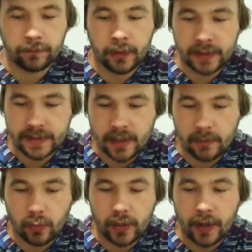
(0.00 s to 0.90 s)
Next
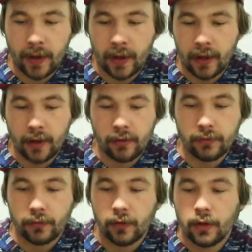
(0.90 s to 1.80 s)
up, we
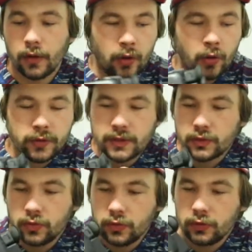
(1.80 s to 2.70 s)
have old
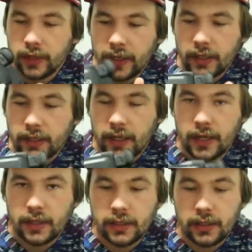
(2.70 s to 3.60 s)
school handy
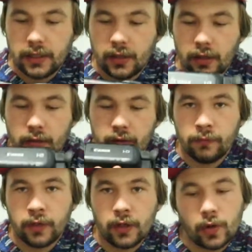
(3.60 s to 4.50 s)
dandy
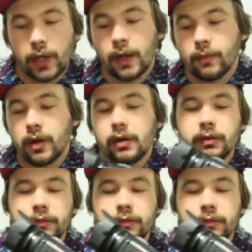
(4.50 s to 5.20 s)
video camera.